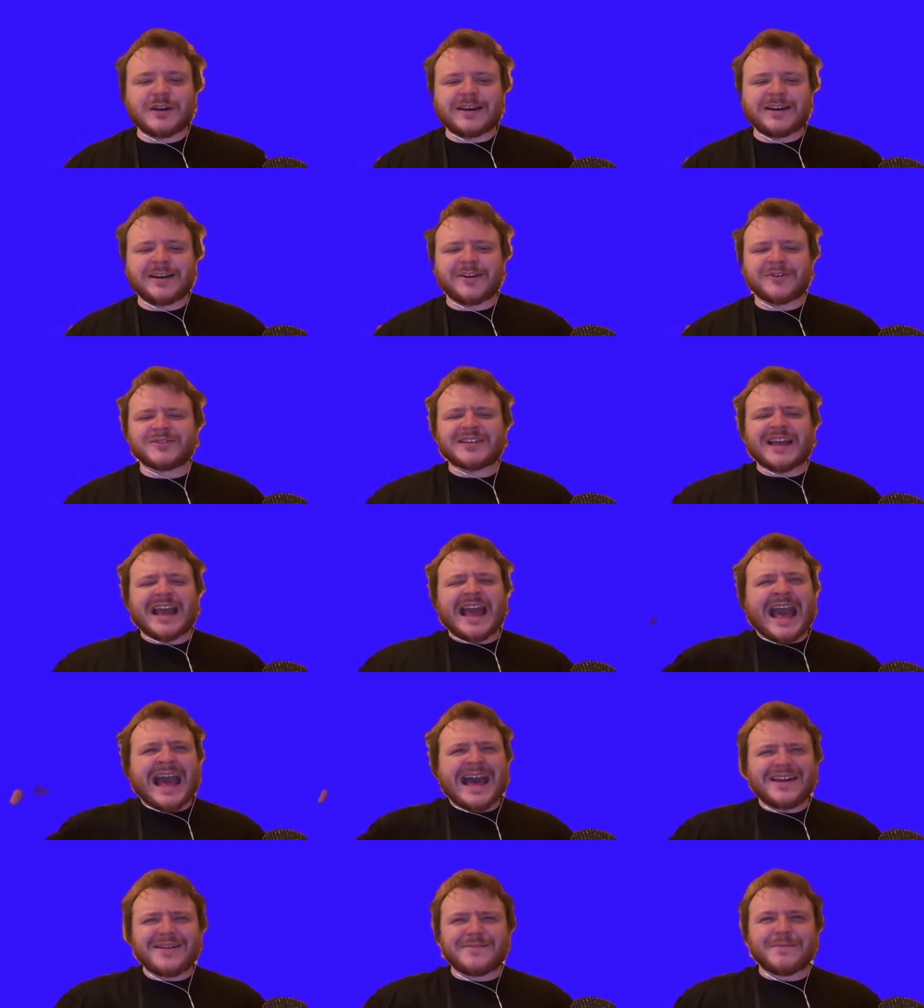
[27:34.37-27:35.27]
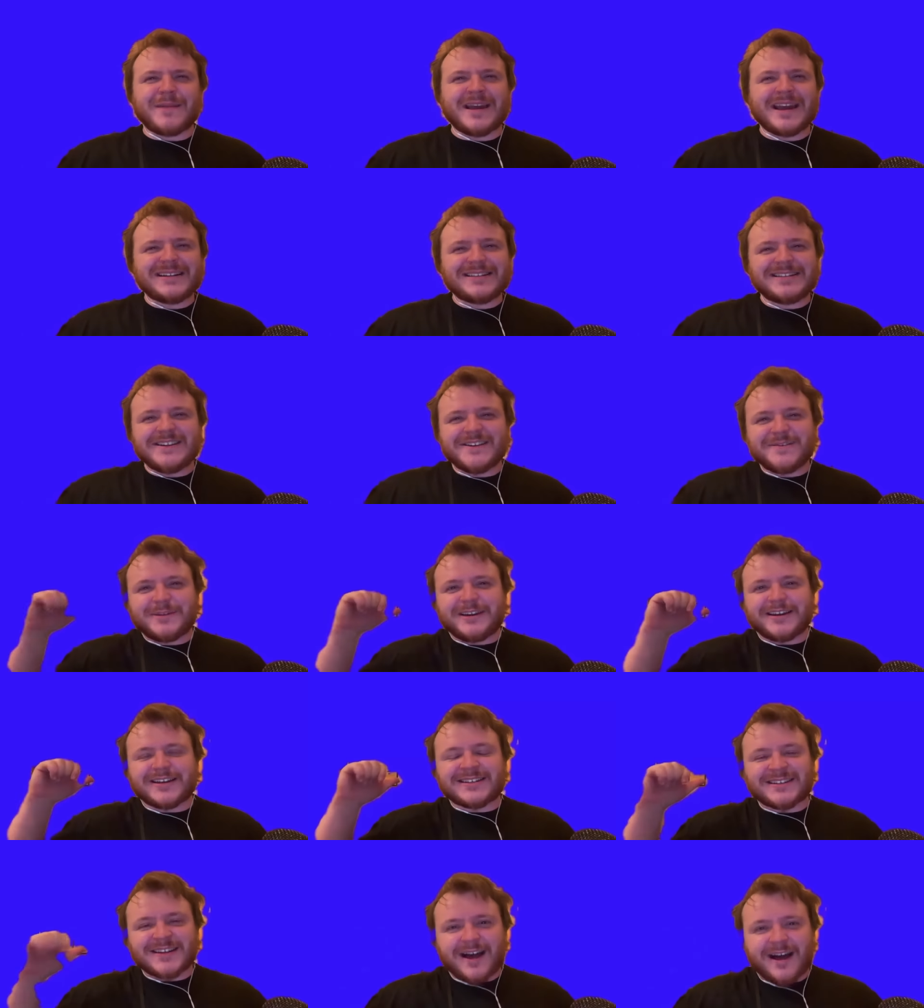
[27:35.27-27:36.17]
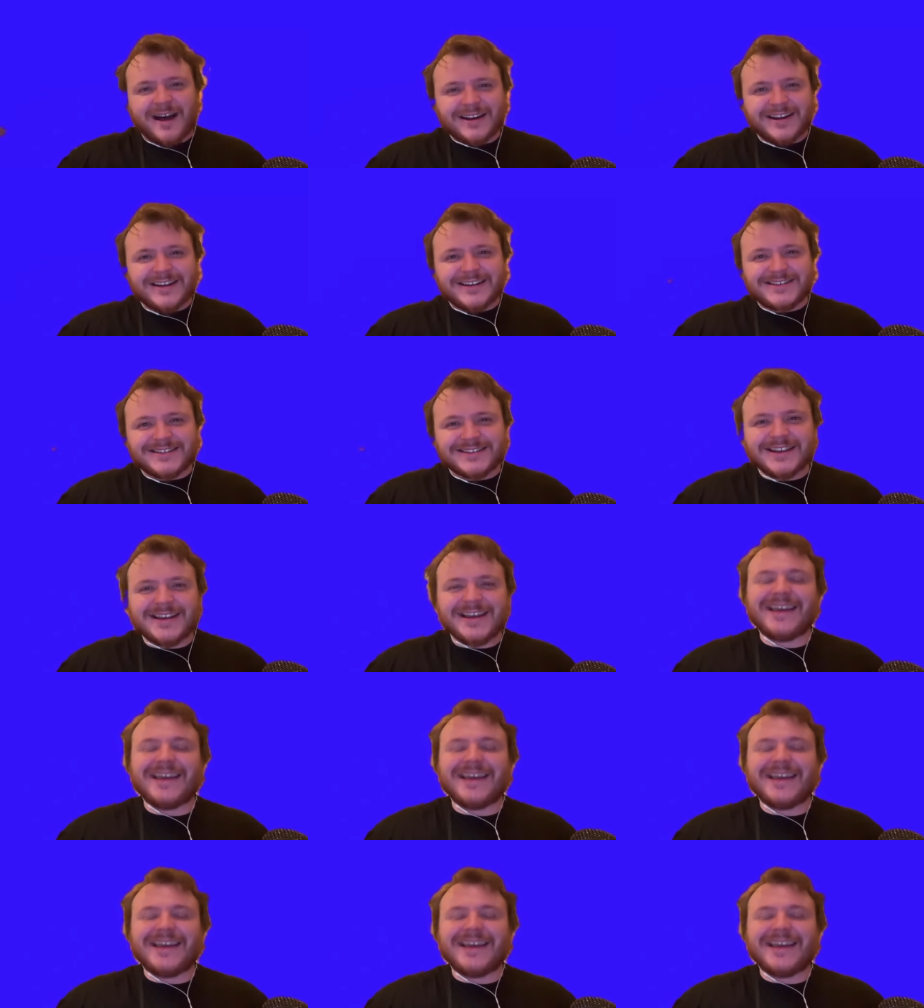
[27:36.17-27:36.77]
And he goes, "Adamantium katanas?"